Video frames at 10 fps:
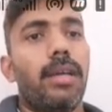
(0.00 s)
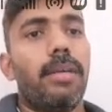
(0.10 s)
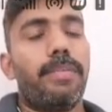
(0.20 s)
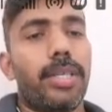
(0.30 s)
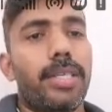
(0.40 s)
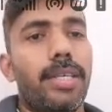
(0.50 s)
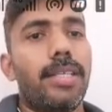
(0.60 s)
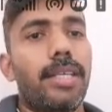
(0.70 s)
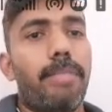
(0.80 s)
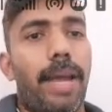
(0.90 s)
present
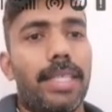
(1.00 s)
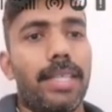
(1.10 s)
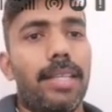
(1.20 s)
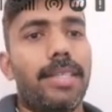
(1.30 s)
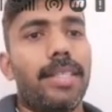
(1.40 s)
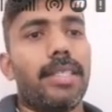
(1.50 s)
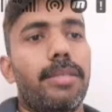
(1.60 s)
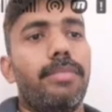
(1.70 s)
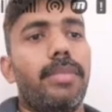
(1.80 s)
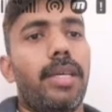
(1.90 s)
in bacterial
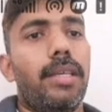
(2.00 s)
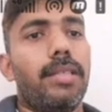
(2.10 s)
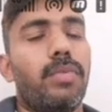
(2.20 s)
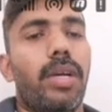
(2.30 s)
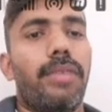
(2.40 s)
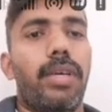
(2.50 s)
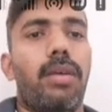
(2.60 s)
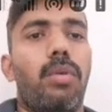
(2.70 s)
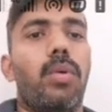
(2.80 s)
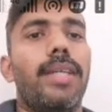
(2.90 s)
system, is what we
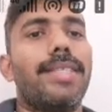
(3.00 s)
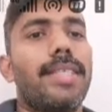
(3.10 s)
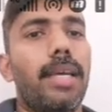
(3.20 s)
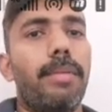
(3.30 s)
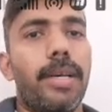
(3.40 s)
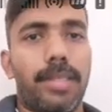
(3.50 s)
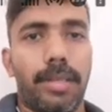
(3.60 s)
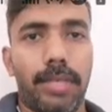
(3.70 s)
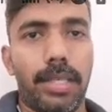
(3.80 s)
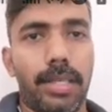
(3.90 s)
call sigma
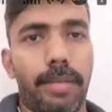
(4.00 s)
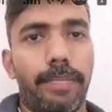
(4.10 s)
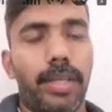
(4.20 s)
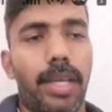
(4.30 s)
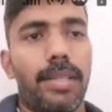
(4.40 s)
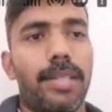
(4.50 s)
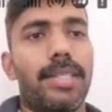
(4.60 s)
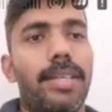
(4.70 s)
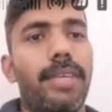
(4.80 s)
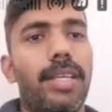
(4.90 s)
70, and the
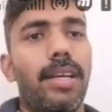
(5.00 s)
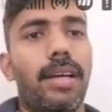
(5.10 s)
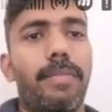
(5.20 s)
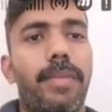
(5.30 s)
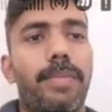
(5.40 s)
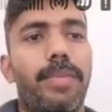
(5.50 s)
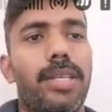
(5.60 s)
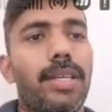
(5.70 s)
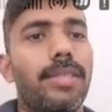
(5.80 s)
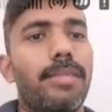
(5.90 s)
70
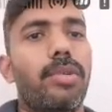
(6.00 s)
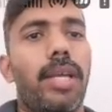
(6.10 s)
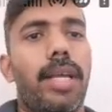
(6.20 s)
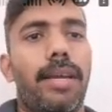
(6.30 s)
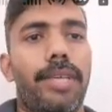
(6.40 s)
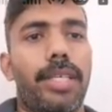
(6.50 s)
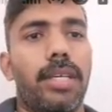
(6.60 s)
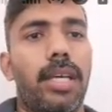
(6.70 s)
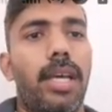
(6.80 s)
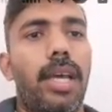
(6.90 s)
represents the molecular weight.
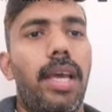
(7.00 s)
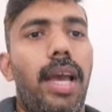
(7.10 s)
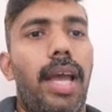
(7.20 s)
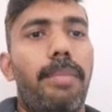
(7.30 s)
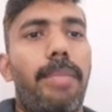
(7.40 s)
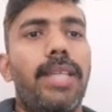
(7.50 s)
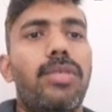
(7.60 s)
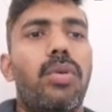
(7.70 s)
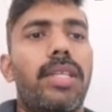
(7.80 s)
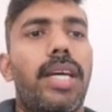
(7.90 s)
And based
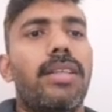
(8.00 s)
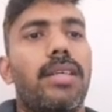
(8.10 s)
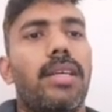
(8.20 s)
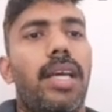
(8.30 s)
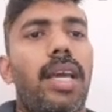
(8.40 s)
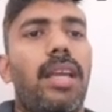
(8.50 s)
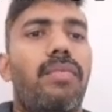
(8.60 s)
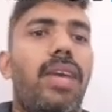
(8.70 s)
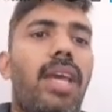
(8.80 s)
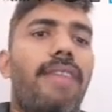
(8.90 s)
on that, again,
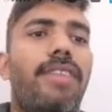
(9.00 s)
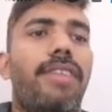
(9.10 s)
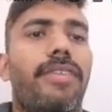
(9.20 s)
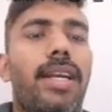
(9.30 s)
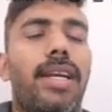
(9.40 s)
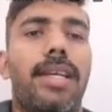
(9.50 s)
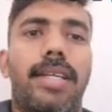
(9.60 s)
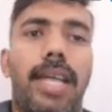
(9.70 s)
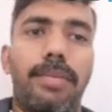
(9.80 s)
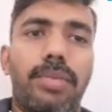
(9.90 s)
we have different
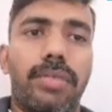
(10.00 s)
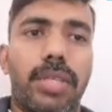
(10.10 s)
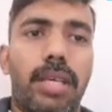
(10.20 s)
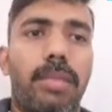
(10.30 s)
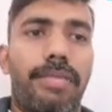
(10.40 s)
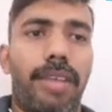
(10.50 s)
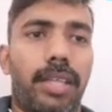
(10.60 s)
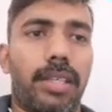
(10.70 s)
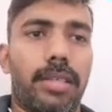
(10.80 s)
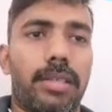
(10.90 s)
types of sigma
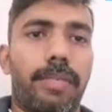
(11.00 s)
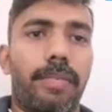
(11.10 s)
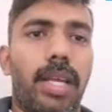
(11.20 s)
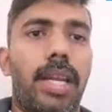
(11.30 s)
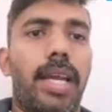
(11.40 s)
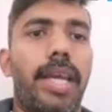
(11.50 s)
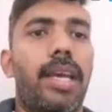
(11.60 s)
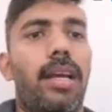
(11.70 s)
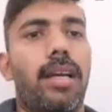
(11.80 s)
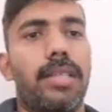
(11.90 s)
factors
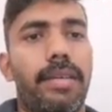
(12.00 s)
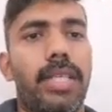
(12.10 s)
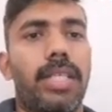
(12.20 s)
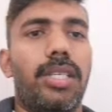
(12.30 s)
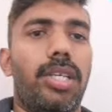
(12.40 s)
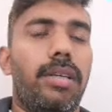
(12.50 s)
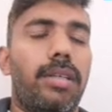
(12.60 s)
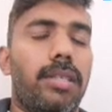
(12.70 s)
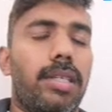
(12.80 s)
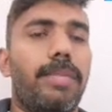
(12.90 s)
like
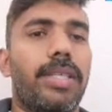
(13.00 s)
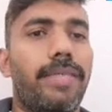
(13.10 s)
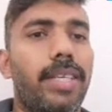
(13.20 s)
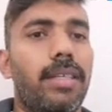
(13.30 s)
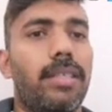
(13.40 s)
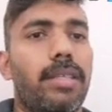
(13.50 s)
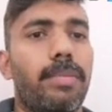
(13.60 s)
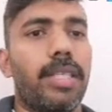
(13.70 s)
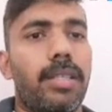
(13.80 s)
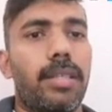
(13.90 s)
70, sigma
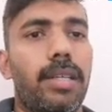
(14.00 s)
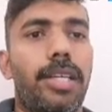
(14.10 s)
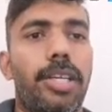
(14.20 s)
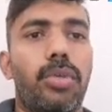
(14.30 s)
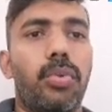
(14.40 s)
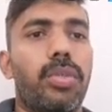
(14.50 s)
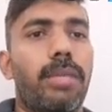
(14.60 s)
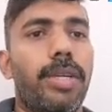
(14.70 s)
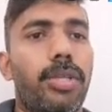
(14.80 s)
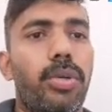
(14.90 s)
32,
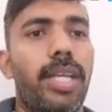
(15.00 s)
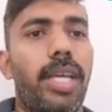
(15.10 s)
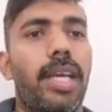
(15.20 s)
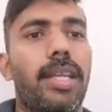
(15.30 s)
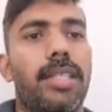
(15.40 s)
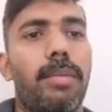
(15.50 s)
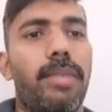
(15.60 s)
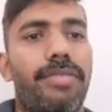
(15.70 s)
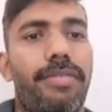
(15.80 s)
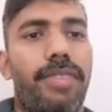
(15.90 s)
sigma 28, sigma
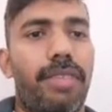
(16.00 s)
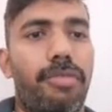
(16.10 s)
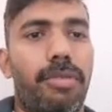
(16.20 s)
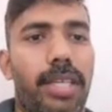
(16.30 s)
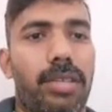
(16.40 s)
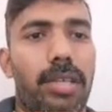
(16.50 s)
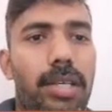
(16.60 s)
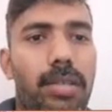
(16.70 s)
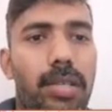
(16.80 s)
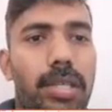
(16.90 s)
54, etc.,
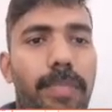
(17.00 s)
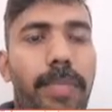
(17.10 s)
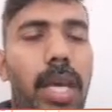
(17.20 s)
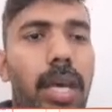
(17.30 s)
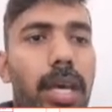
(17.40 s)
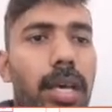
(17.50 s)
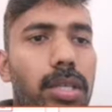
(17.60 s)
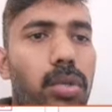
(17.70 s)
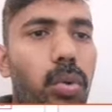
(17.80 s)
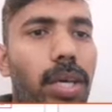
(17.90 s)
etc.
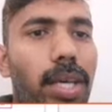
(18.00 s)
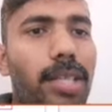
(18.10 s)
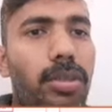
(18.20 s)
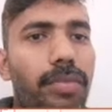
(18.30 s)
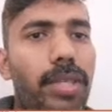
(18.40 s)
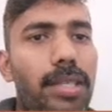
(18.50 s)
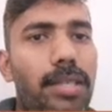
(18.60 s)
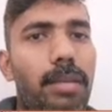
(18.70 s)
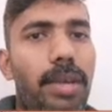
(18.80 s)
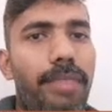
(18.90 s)
So each of these
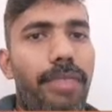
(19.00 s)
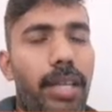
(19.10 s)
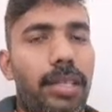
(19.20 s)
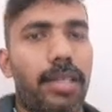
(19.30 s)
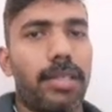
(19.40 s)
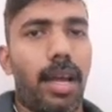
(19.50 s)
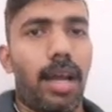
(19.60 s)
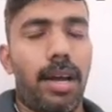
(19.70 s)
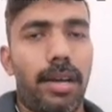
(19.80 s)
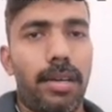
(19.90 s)
sigma factors
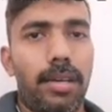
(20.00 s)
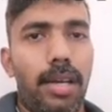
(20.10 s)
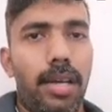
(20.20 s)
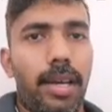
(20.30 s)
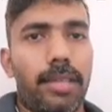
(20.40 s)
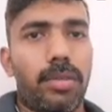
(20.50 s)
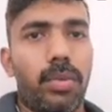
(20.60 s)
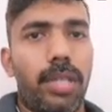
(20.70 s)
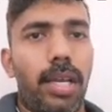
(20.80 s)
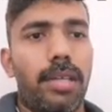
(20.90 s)
are
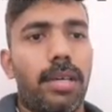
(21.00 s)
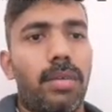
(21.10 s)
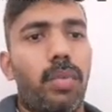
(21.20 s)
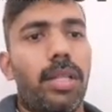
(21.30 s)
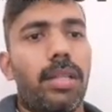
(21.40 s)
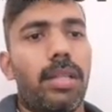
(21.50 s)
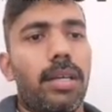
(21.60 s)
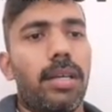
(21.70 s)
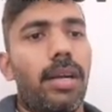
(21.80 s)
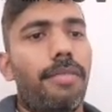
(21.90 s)
associated with
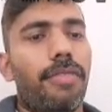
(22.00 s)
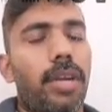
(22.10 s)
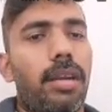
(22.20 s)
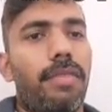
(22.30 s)
different